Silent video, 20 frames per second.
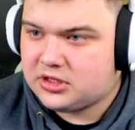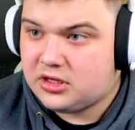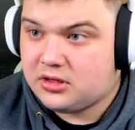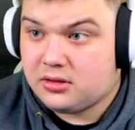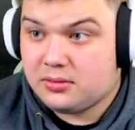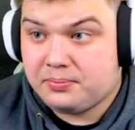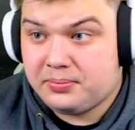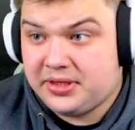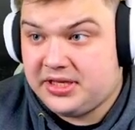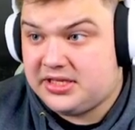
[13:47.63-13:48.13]

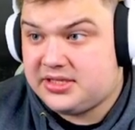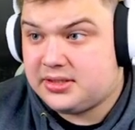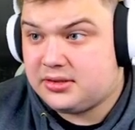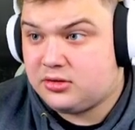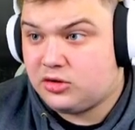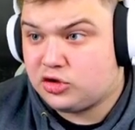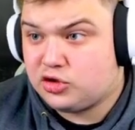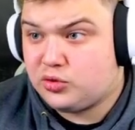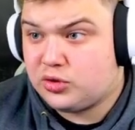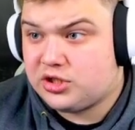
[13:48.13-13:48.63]
Please,
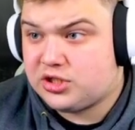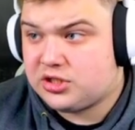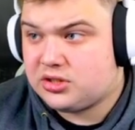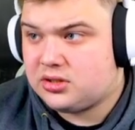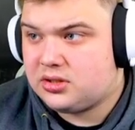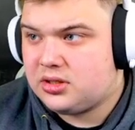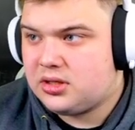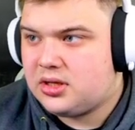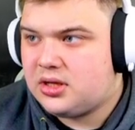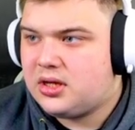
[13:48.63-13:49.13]
good switch.
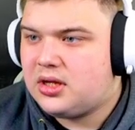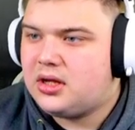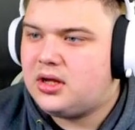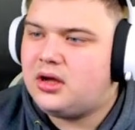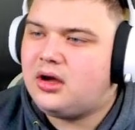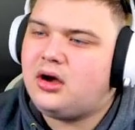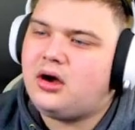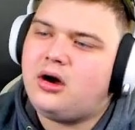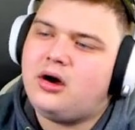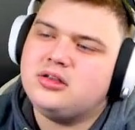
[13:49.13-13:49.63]

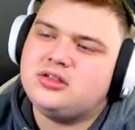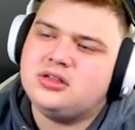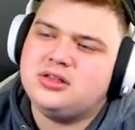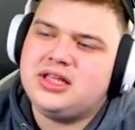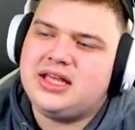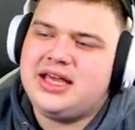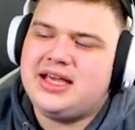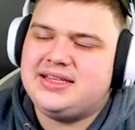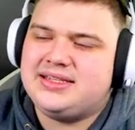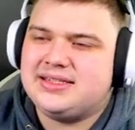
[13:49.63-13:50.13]
Oh, it's only
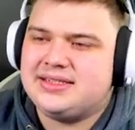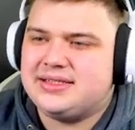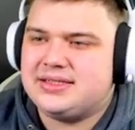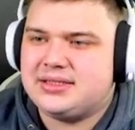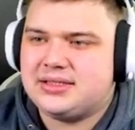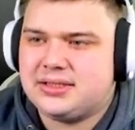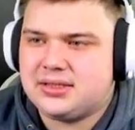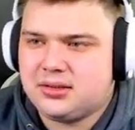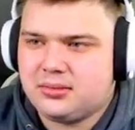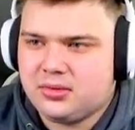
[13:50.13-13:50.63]

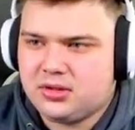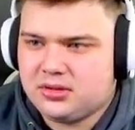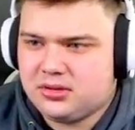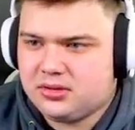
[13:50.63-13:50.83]
aces. Come on.